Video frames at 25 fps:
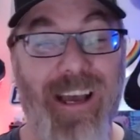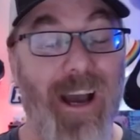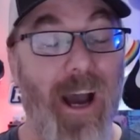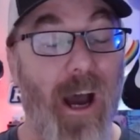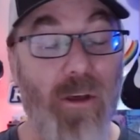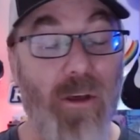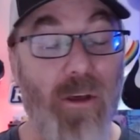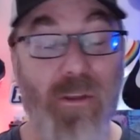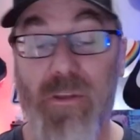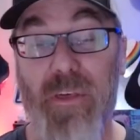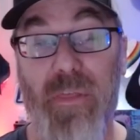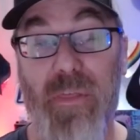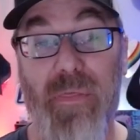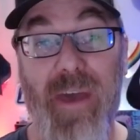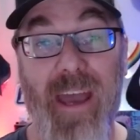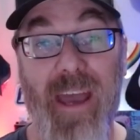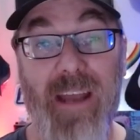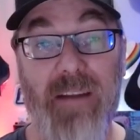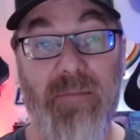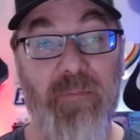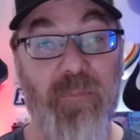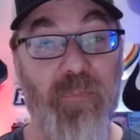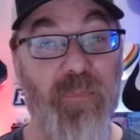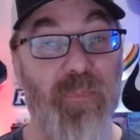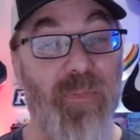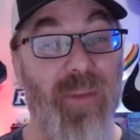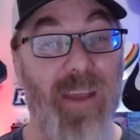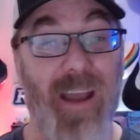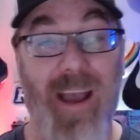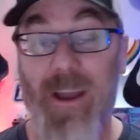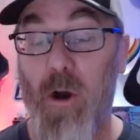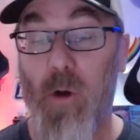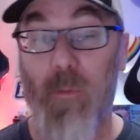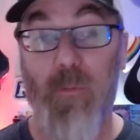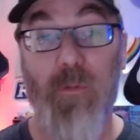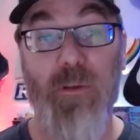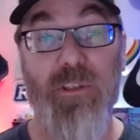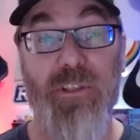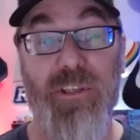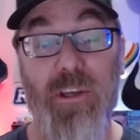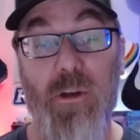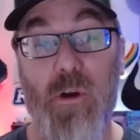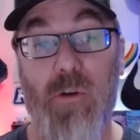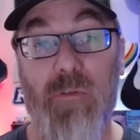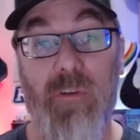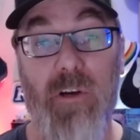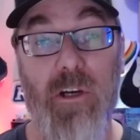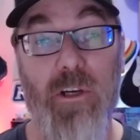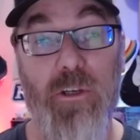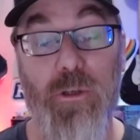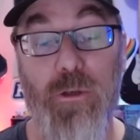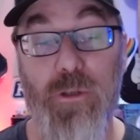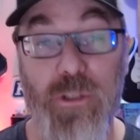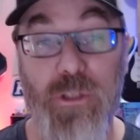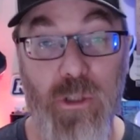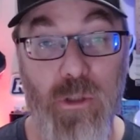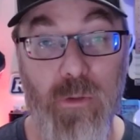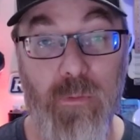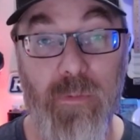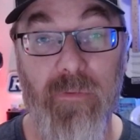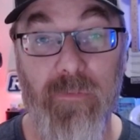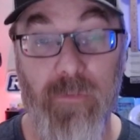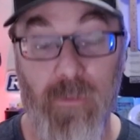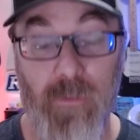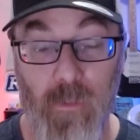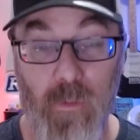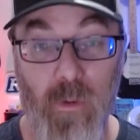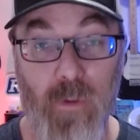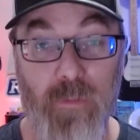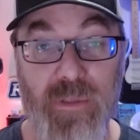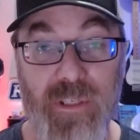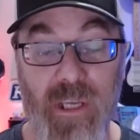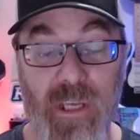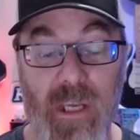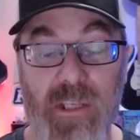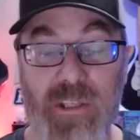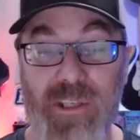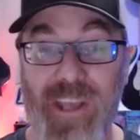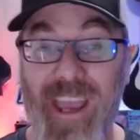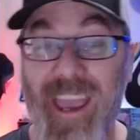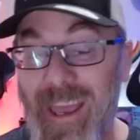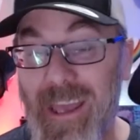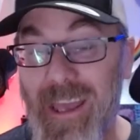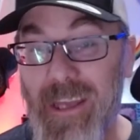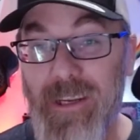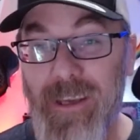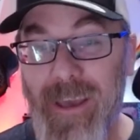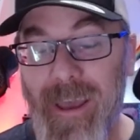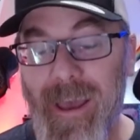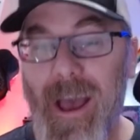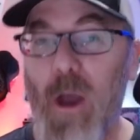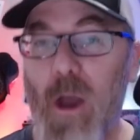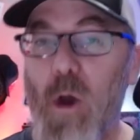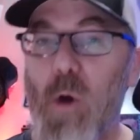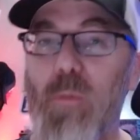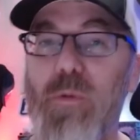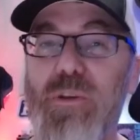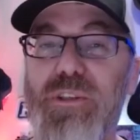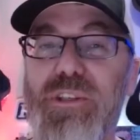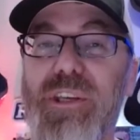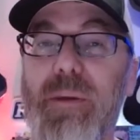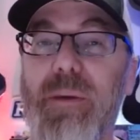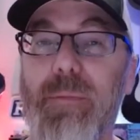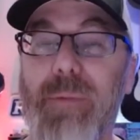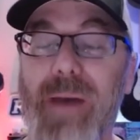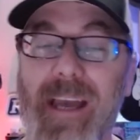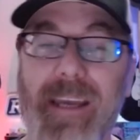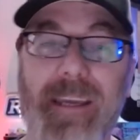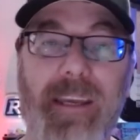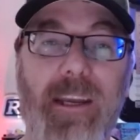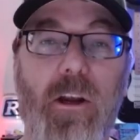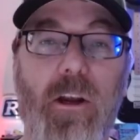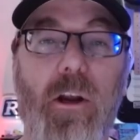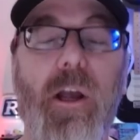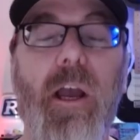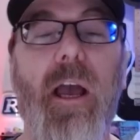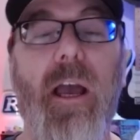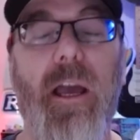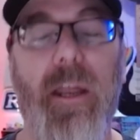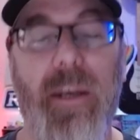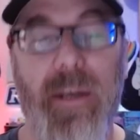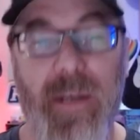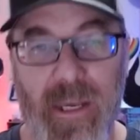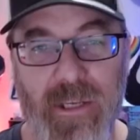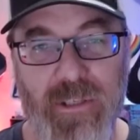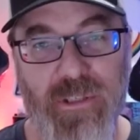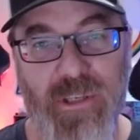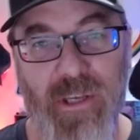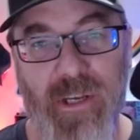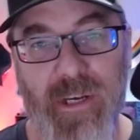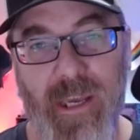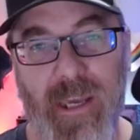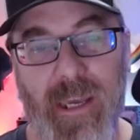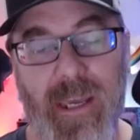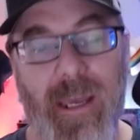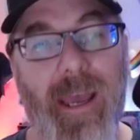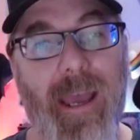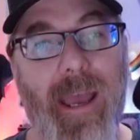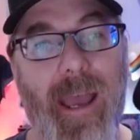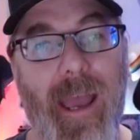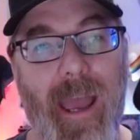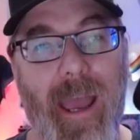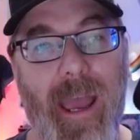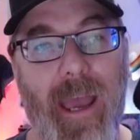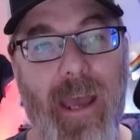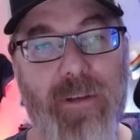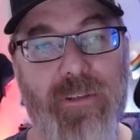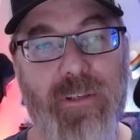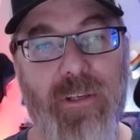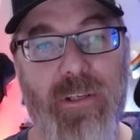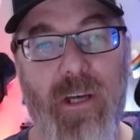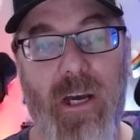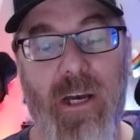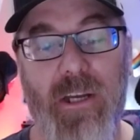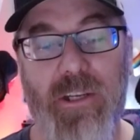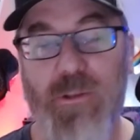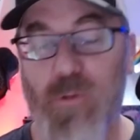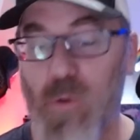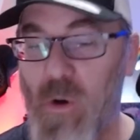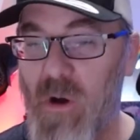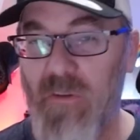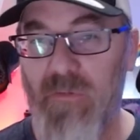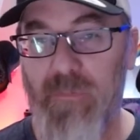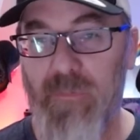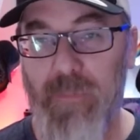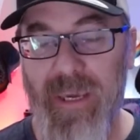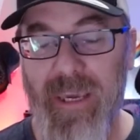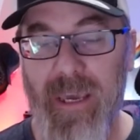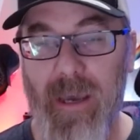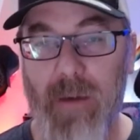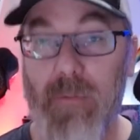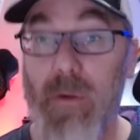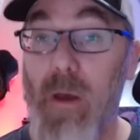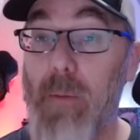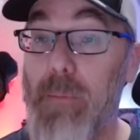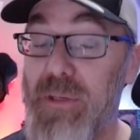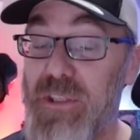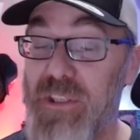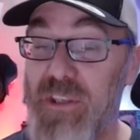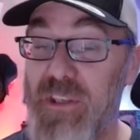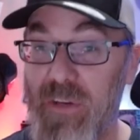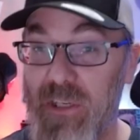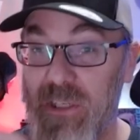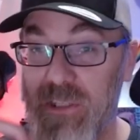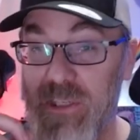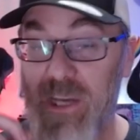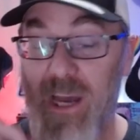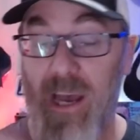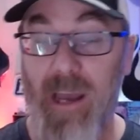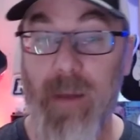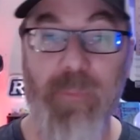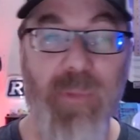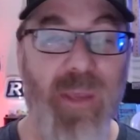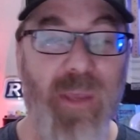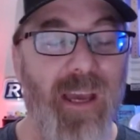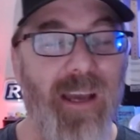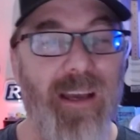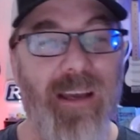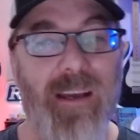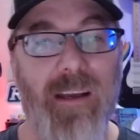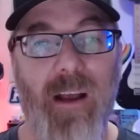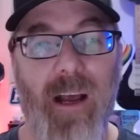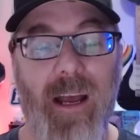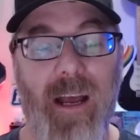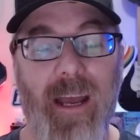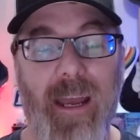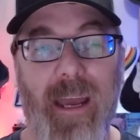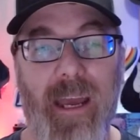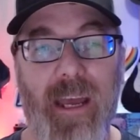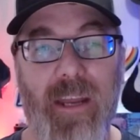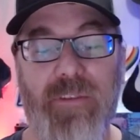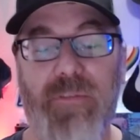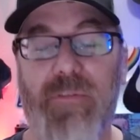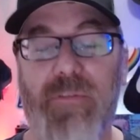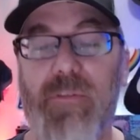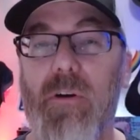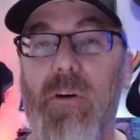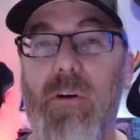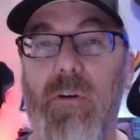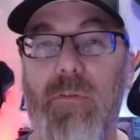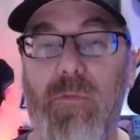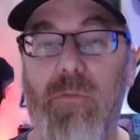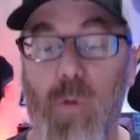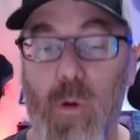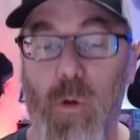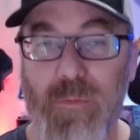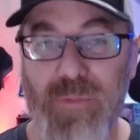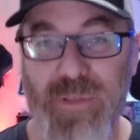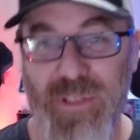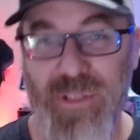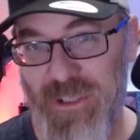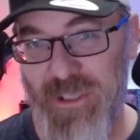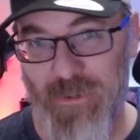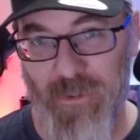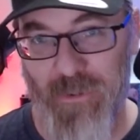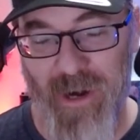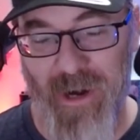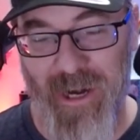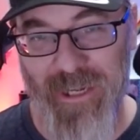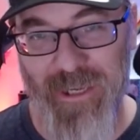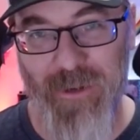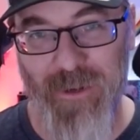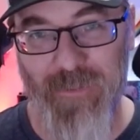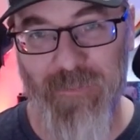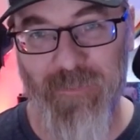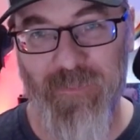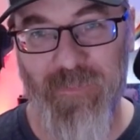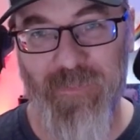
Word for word: Other than that, I hope we'll see you over on YouTube for Room 6, and I hope we'll see you back here next Sunday at uh, 12 p.m. Pacific Time at Room 6 Radio.